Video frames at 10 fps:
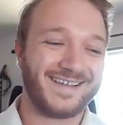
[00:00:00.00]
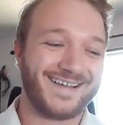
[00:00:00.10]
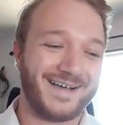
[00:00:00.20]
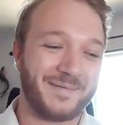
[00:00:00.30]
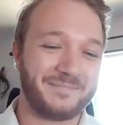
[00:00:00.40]

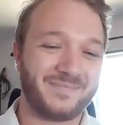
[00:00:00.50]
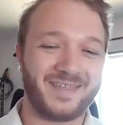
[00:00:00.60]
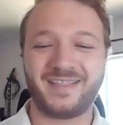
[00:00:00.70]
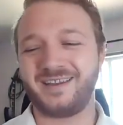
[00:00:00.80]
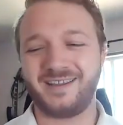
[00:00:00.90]
Um,
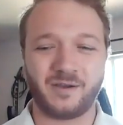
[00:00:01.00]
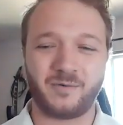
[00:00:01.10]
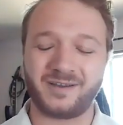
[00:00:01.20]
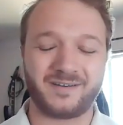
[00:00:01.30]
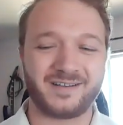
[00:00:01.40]
and then, you know,
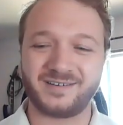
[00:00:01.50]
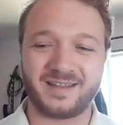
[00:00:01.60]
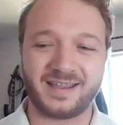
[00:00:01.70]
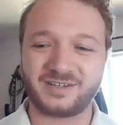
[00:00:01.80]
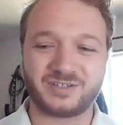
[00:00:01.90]
when you're in
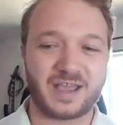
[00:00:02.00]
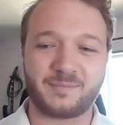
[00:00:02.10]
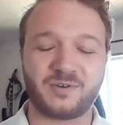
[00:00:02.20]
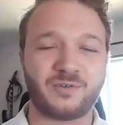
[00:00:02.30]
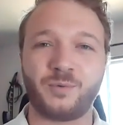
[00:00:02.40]
like
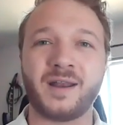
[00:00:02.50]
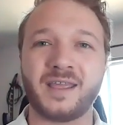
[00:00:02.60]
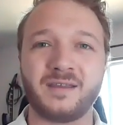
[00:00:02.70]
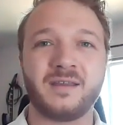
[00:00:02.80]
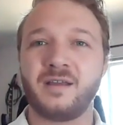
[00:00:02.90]
chapter
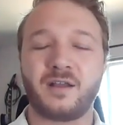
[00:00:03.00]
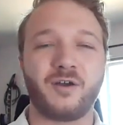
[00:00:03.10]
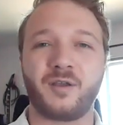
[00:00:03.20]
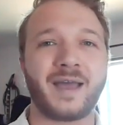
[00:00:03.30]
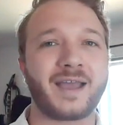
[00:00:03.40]
20,
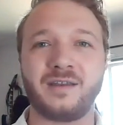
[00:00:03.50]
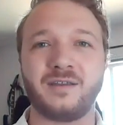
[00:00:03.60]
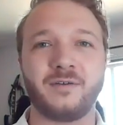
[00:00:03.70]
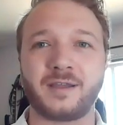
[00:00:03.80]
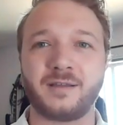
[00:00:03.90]
going back and
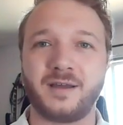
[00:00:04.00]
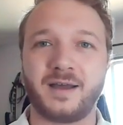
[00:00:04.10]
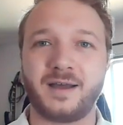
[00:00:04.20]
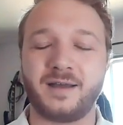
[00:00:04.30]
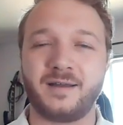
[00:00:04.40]
doing
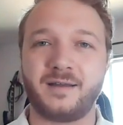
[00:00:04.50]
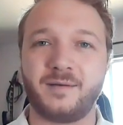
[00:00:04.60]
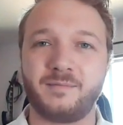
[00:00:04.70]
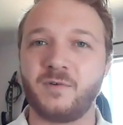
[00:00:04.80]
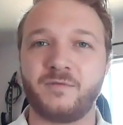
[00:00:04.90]
uh, a
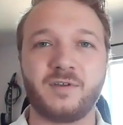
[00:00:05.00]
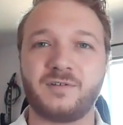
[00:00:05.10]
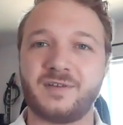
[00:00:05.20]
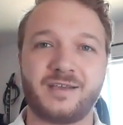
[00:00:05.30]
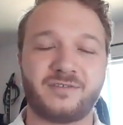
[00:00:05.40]
review
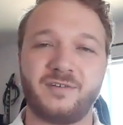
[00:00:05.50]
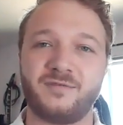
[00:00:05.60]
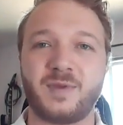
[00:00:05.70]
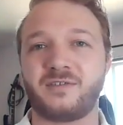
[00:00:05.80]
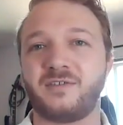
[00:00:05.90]
test
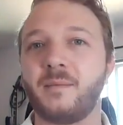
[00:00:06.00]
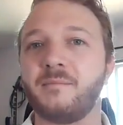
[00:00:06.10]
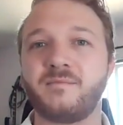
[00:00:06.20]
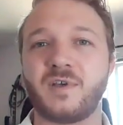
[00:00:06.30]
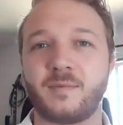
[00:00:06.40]
of mixed
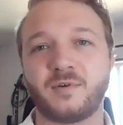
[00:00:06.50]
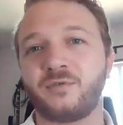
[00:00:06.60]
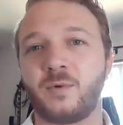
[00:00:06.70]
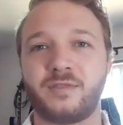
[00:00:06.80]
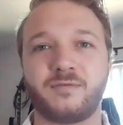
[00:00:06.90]
up
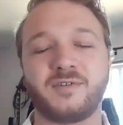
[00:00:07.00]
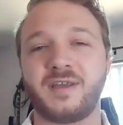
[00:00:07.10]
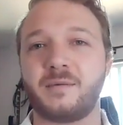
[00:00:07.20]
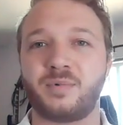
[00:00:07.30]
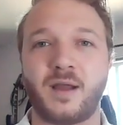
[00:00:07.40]
chapters one through
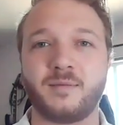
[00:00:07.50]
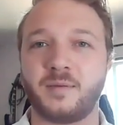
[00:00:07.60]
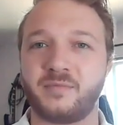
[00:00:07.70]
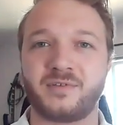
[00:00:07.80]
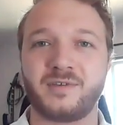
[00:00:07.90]
10
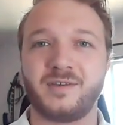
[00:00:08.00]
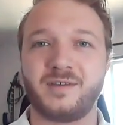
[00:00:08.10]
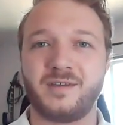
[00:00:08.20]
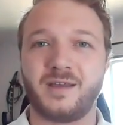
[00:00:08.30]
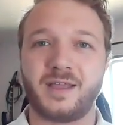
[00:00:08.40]
problems
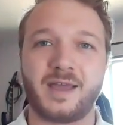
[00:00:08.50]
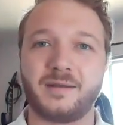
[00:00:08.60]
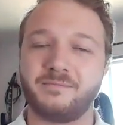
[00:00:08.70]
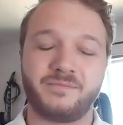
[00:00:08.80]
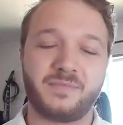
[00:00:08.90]

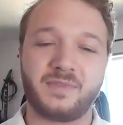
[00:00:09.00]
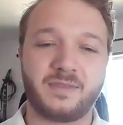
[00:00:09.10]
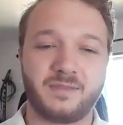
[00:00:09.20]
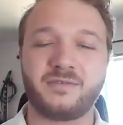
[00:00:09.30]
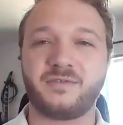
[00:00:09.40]
again,
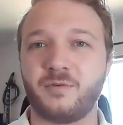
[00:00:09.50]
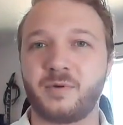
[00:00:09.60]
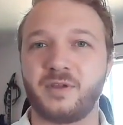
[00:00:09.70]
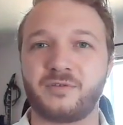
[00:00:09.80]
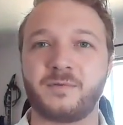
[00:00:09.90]

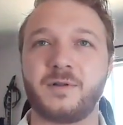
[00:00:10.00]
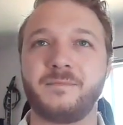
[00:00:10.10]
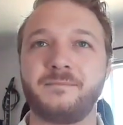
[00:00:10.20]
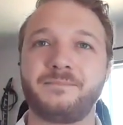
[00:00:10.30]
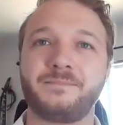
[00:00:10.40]
super useful.